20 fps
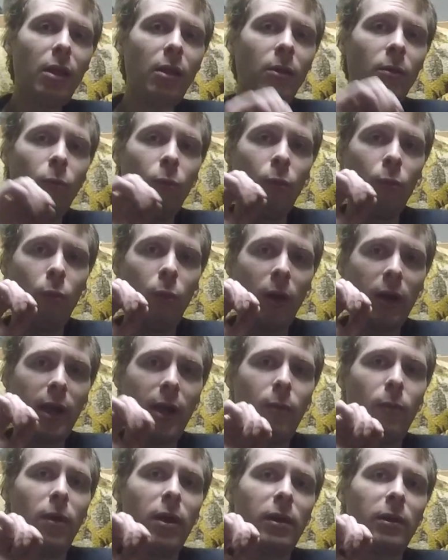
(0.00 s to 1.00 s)
What I
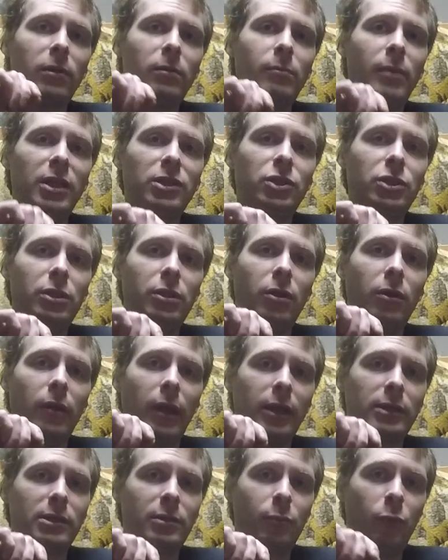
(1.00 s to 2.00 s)
wanted to mention, though,
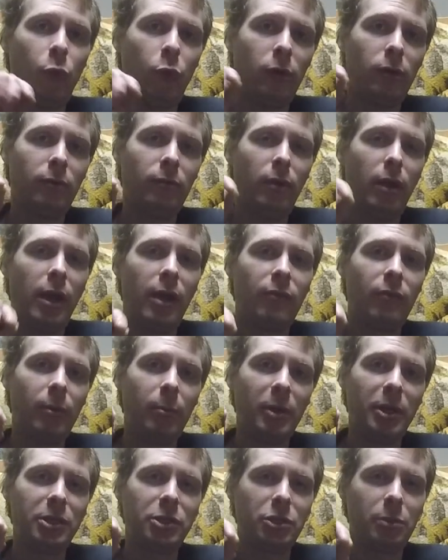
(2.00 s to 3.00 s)
that's important,
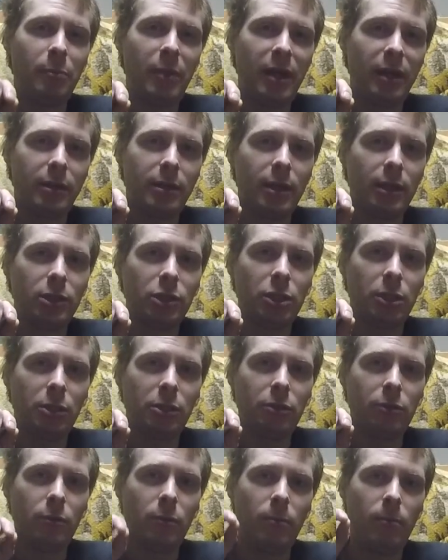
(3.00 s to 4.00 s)
everybody should pay attention
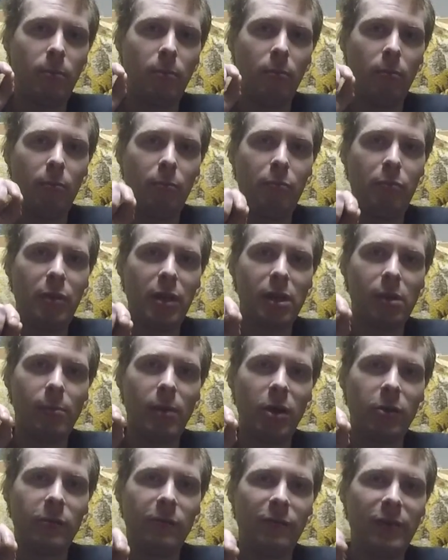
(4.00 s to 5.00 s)
to. Big
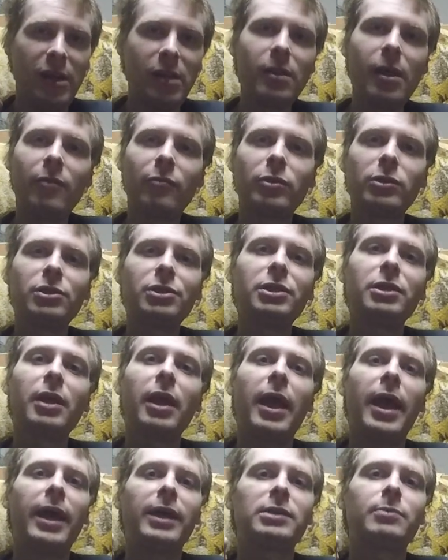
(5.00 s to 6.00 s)
amount of deleveraging
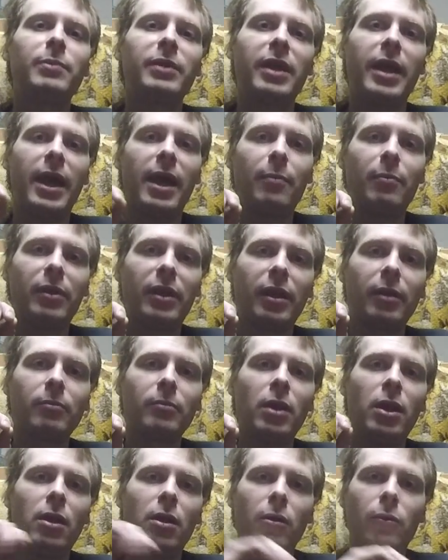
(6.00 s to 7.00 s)
has been happening.
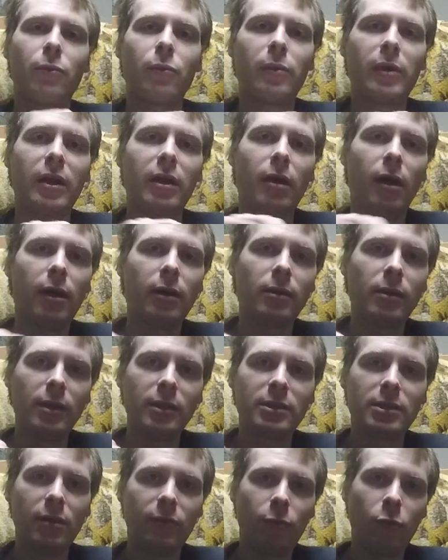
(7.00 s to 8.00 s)

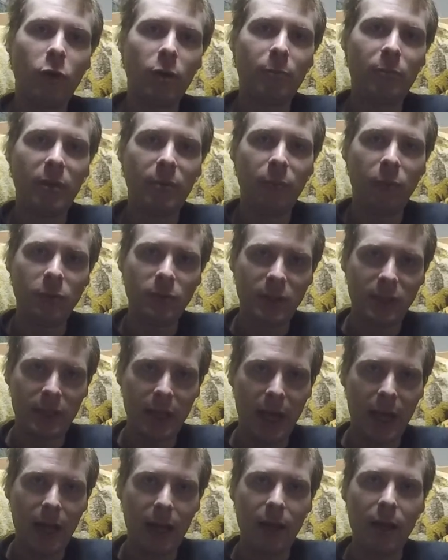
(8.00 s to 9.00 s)
Regardless of what people
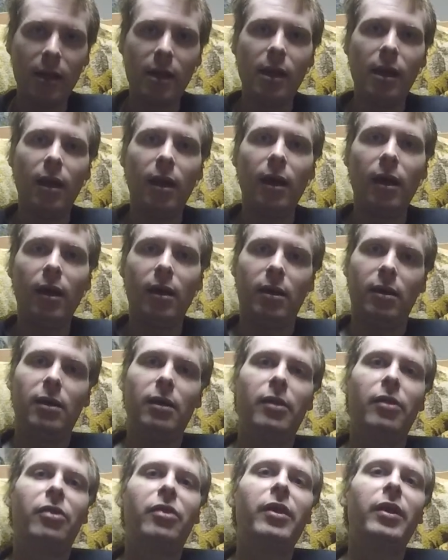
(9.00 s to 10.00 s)
say,
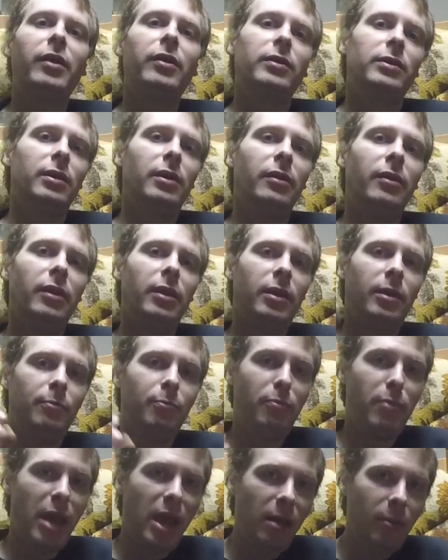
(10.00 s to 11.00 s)

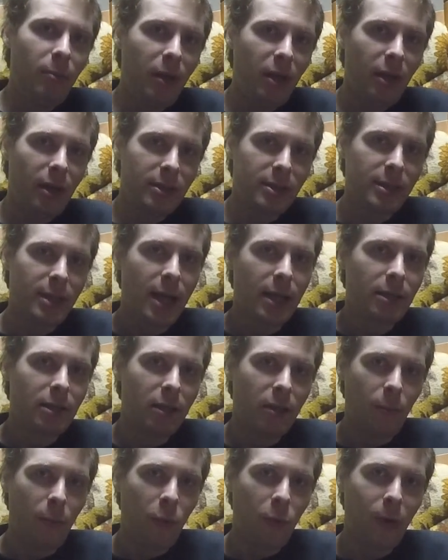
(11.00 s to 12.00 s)
maybe it's not to
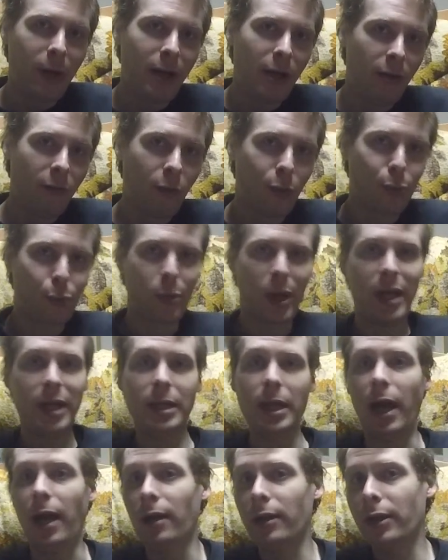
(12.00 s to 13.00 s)
the point of a Ray
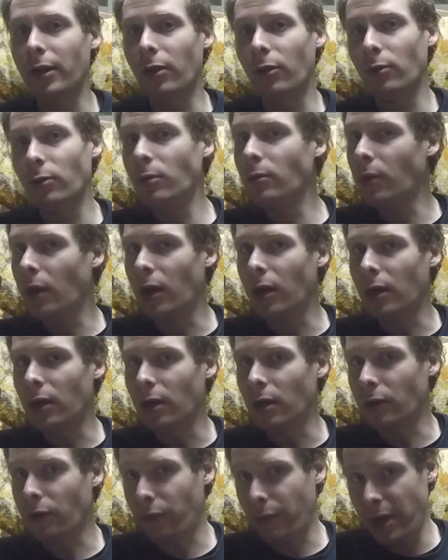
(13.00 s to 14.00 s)

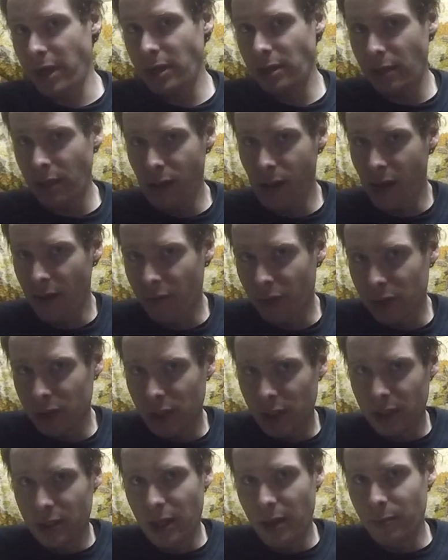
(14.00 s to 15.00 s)
Dalio great
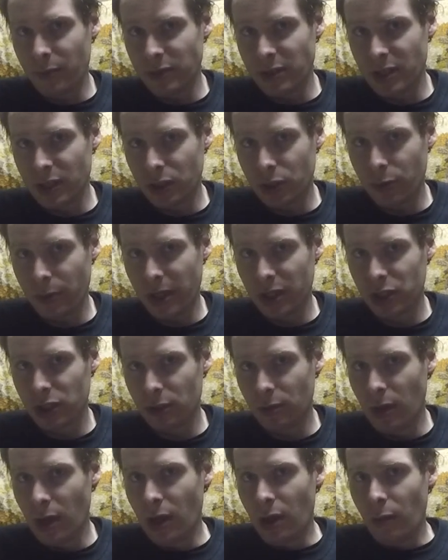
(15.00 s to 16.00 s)
deleveraging type of
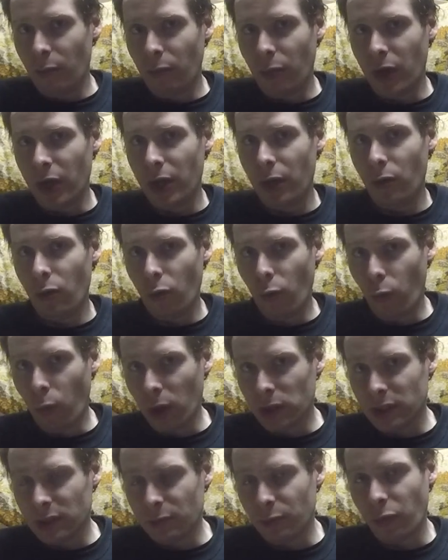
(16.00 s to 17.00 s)
situation, but
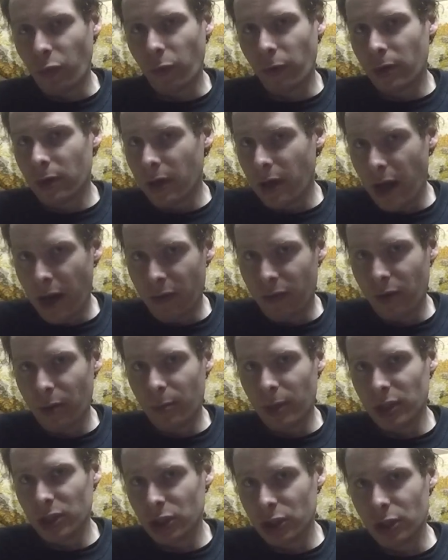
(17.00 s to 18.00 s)
what's important,
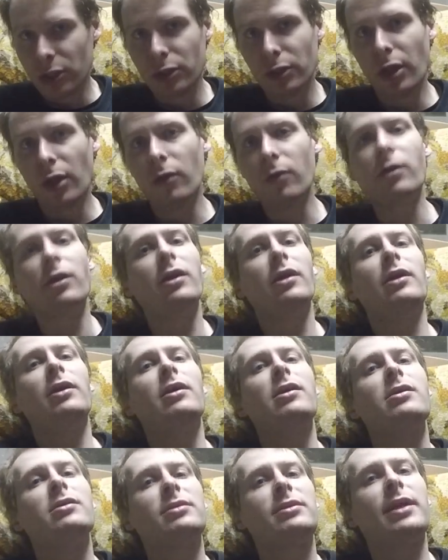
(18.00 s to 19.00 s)
everybody should note,
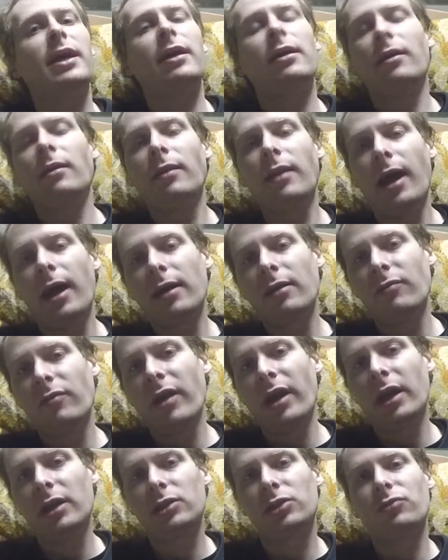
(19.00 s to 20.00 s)
is that a lot of
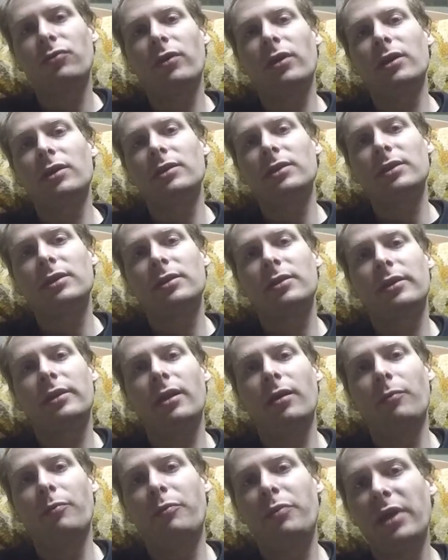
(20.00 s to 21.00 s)
hedge funds,
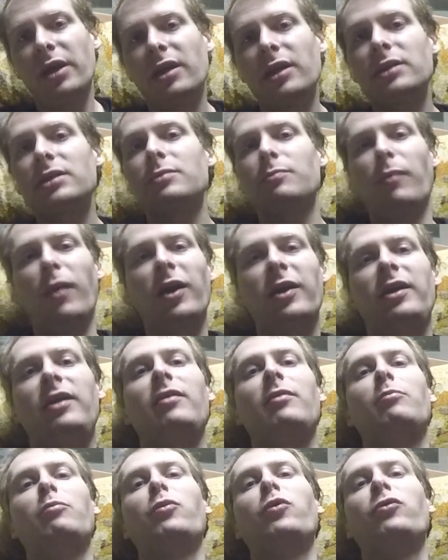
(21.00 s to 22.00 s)
the biggest
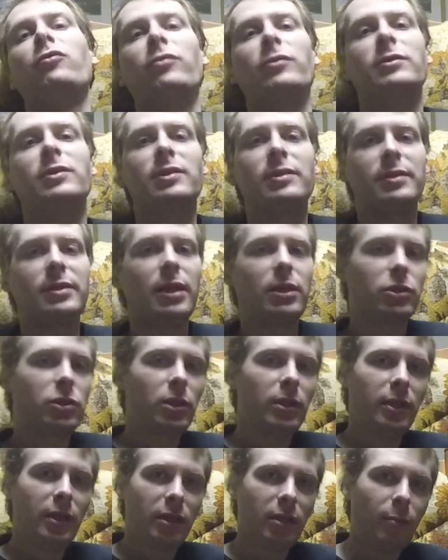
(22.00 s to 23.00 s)
money movers
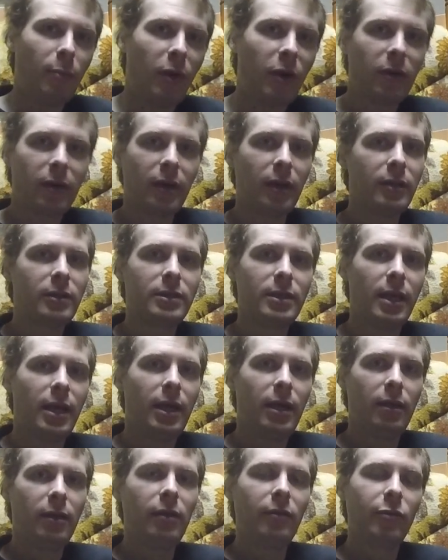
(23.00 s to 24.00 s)
essentially in the markets,
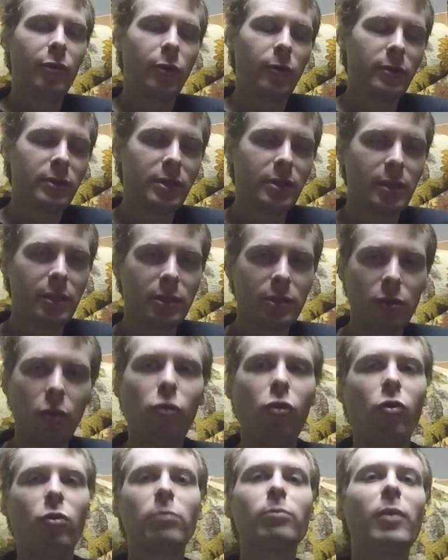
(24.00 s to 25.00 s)
and of course there's
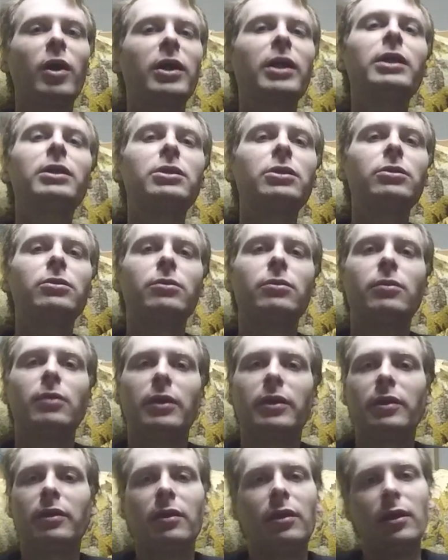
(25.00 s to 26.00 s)
old money too,
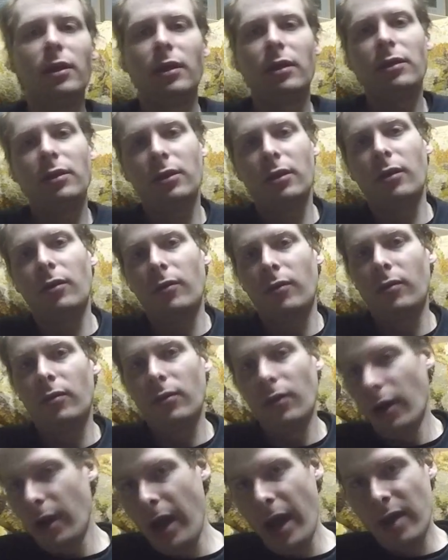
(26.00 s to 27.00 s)
and
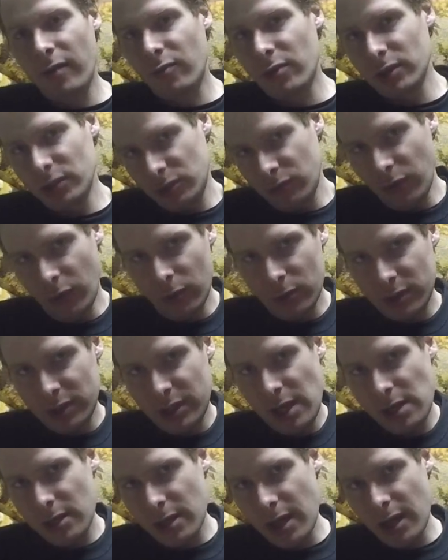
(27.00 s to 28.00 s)
average folks
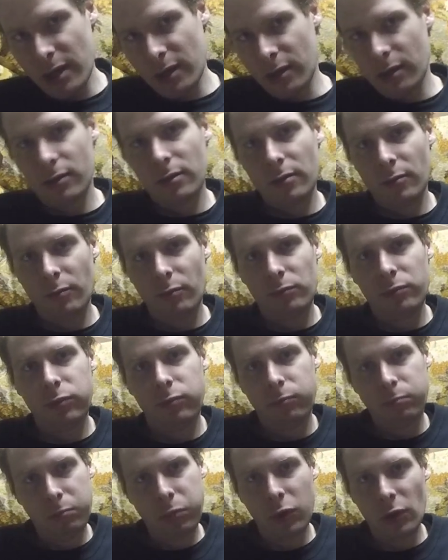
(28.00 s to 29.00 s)
that kind of
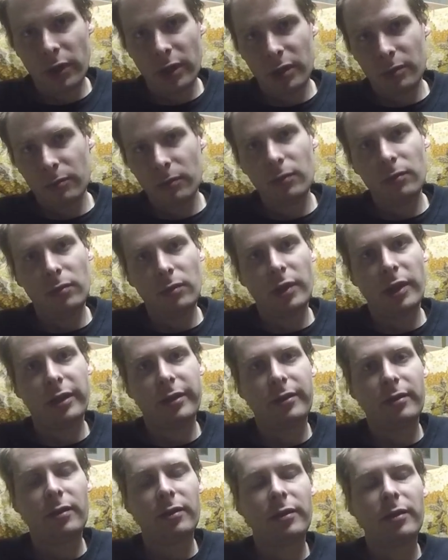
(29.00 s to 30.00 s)
put in
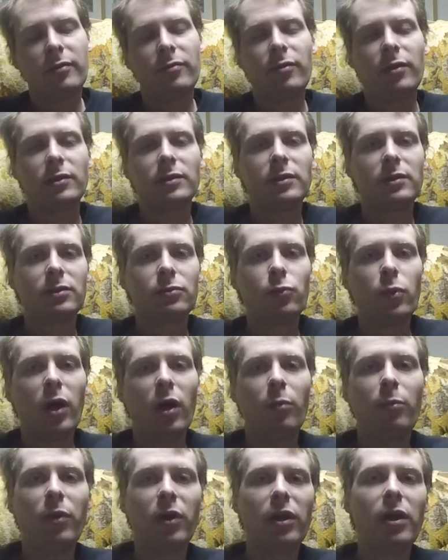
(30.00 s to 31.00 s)
their funds as well,
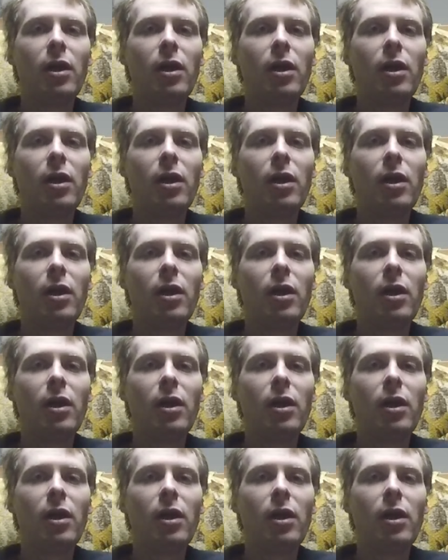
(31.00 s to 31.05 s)
but